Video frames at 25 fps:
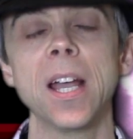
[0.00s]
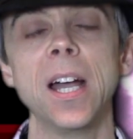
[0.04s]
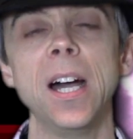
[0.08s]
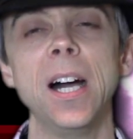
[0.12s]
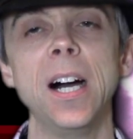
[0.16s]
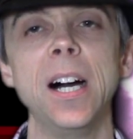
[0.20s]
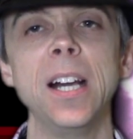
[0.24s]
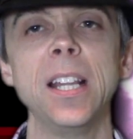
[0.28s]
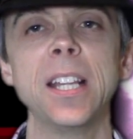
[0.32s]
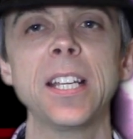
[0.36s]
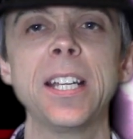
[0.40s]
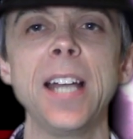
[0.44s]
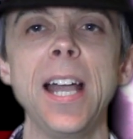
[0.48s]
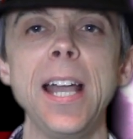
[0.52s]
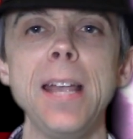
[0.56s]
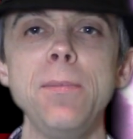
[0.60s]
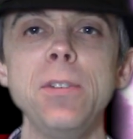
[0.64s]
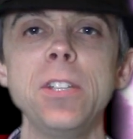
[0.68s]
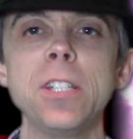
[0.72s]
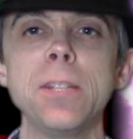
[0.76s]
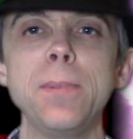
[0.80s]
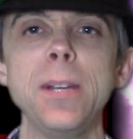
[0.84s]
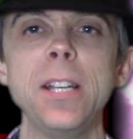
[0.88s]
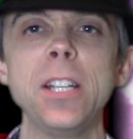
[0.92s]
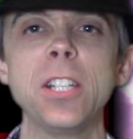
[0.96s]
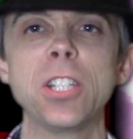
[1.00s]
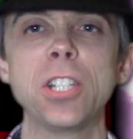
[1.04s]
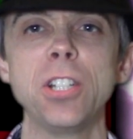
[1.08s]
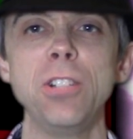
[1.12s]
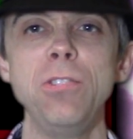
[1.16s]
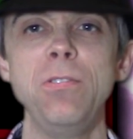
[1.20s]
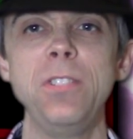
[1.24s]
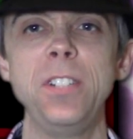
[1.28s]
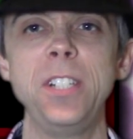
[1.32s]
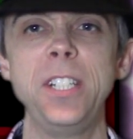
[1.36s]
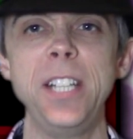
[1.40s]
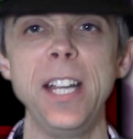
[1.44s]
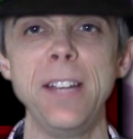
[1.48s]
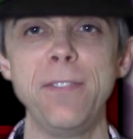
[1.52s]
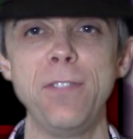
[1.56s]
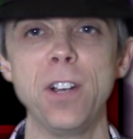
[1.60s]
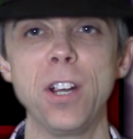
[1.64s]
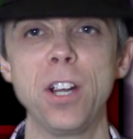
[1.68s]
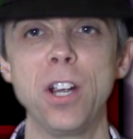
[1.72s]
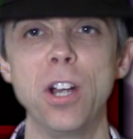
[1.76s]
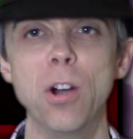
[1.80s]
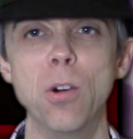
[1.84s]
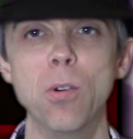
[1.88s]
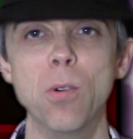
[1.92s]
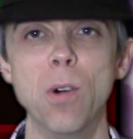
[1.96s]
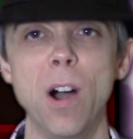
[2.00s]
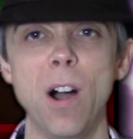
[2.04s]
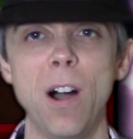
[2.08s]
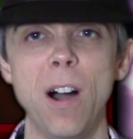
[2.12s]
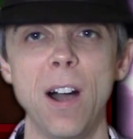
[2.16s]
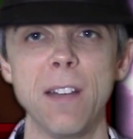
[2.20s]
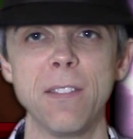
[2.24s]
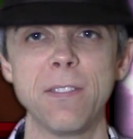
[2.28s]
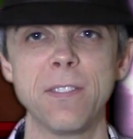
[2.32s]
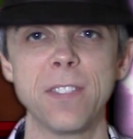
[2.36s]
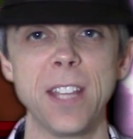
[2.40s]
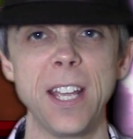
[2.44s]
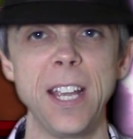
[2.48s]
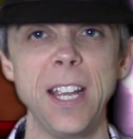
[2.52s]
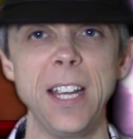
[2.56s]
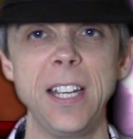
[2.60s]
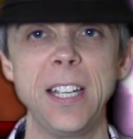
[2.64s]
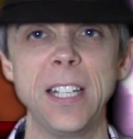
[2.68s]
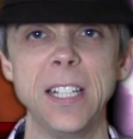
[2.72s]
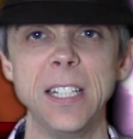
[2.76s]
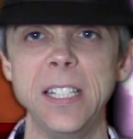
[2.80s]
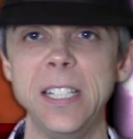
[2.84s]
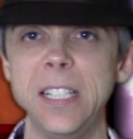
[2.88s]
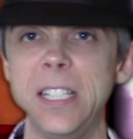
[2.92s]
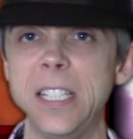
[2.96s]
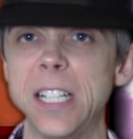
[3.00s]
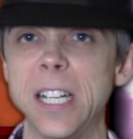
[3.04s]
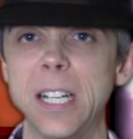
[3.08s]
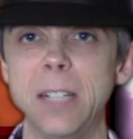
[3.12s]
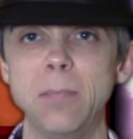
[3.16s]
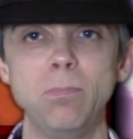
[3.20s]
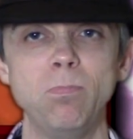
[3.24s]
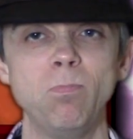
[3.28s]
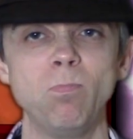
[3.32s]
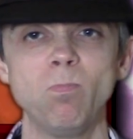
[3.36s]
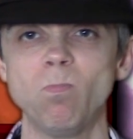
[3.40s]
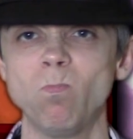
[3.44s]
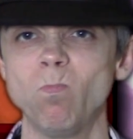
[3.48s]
The game is a bit too difficult, I think, and